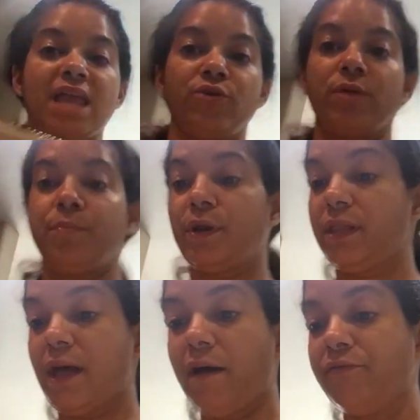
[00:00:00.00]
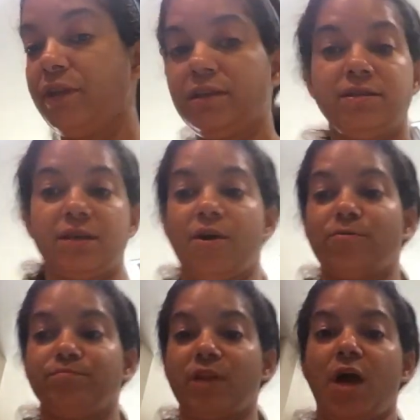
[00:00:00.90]
you can put it in the oven,
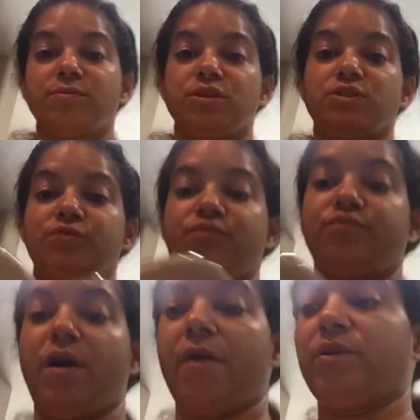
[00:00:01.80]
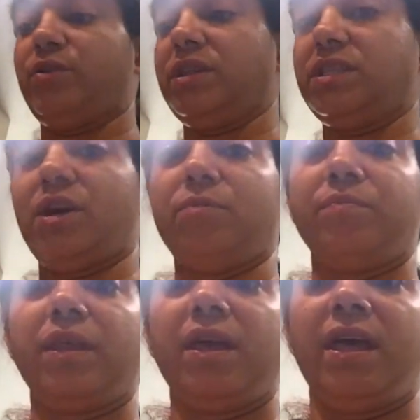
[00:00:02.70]
so up to 500. So
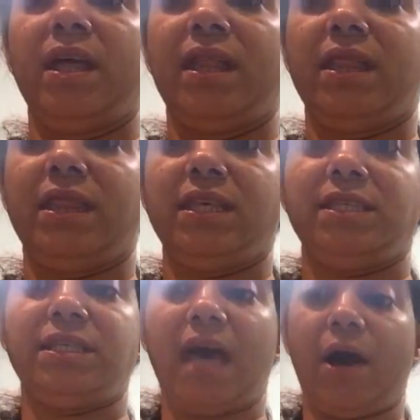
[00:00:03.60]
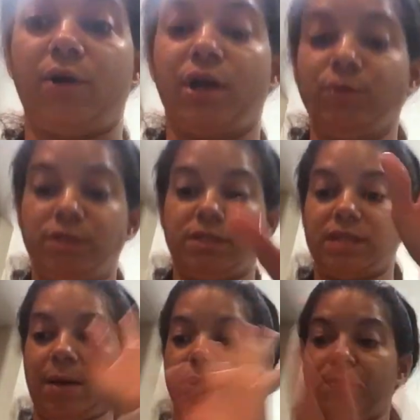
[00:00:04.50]
this is how it goes.
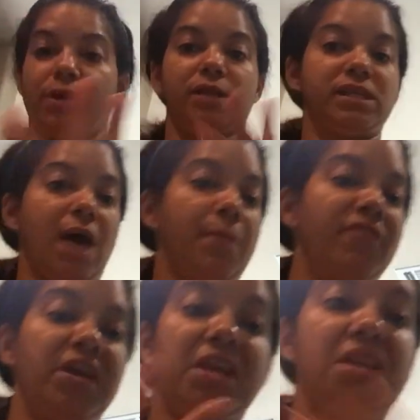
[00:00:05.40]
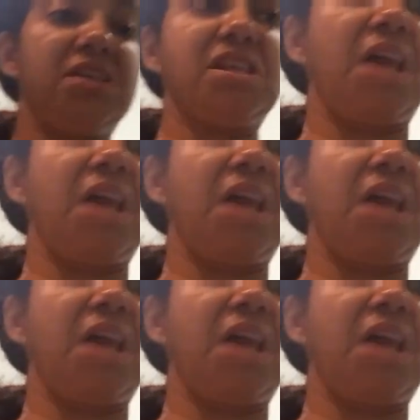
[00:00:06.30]
I'm gonna put it on top of it. I